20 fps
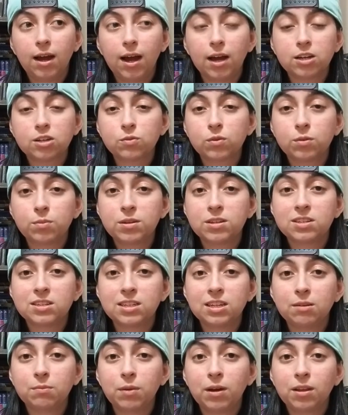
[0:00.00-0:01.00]
I just want to be
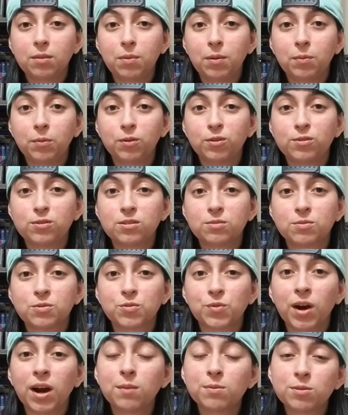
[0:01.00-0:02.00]
seen by the people who
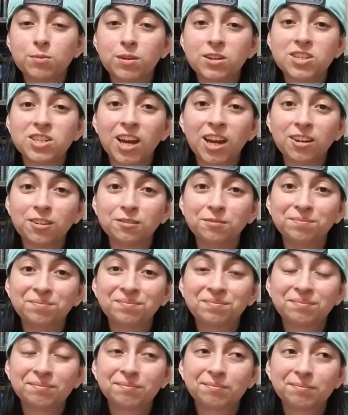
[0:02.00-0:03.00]
subscribe to my channel.
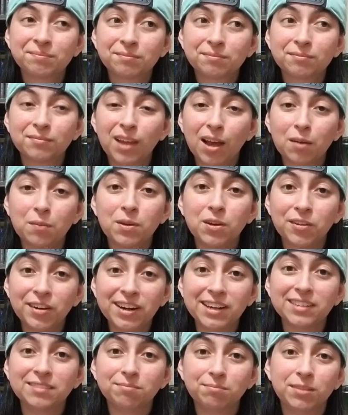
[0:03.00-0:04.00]
That would be
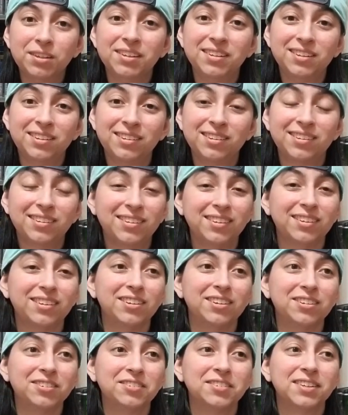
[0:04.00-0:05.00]
great. You
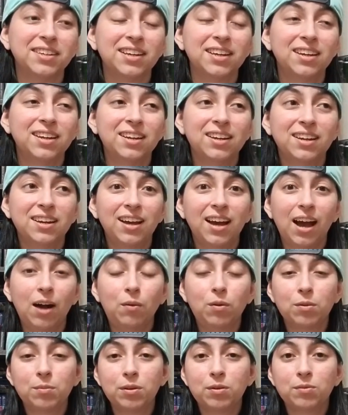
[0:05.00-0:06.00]
know, I
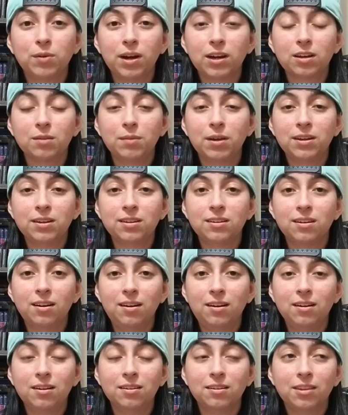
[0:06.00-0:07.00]
want to be recommended
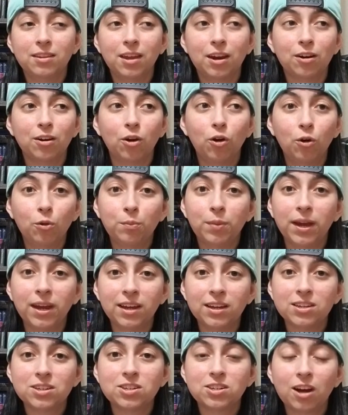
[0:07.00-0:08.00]
on their
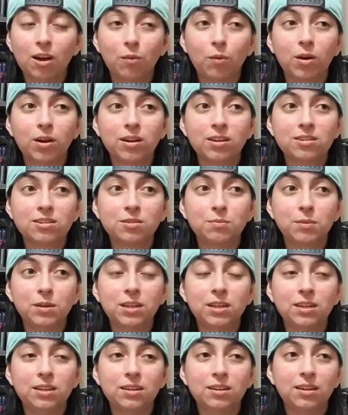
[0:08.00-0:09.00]
homepage. I want it to
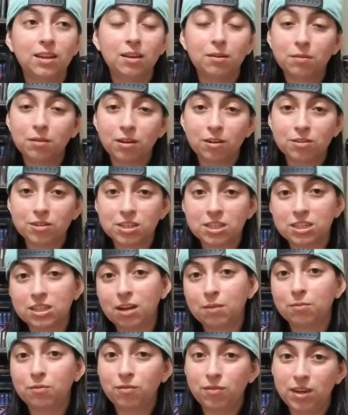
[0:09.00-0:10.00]
be in their
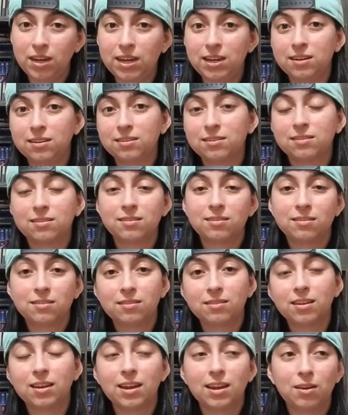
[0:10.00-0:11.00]
sub feed.
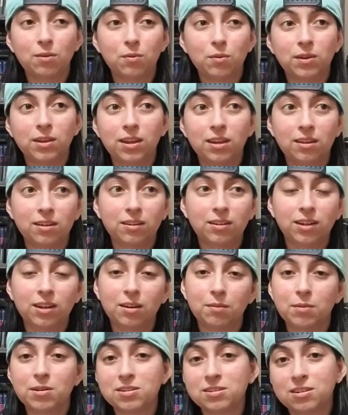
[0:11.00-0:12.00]
Like when they click
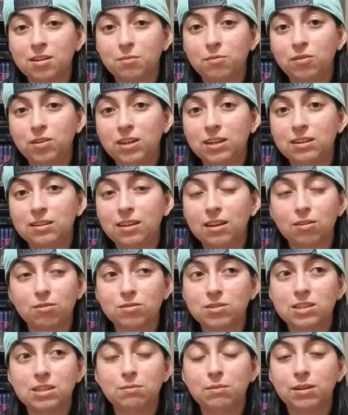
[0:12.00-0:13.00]
on my sub feed, they
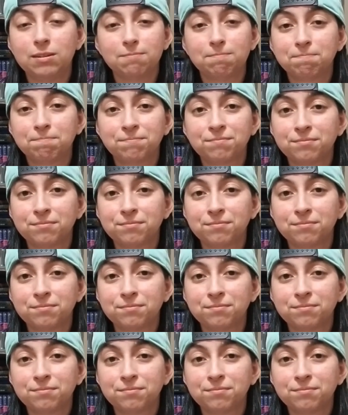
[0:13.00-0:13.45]
don't see me.